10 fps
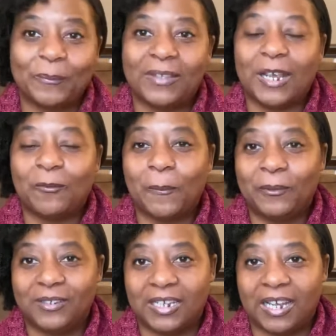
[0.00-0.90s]
And I will
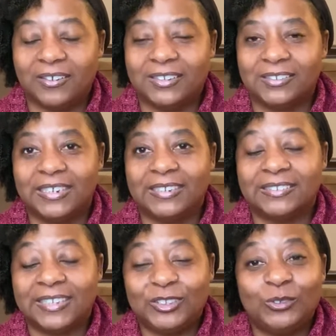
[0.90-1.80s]
put it out here and
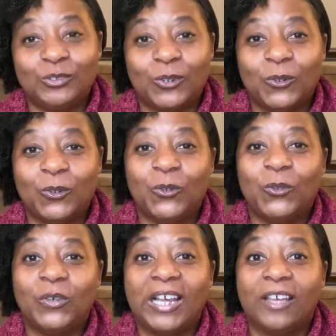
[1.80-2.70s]
let you know
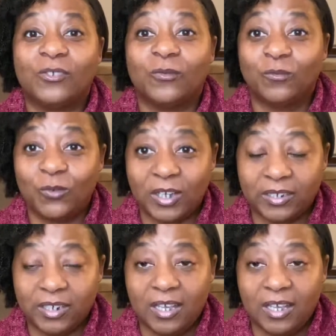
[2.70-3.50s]
who has won.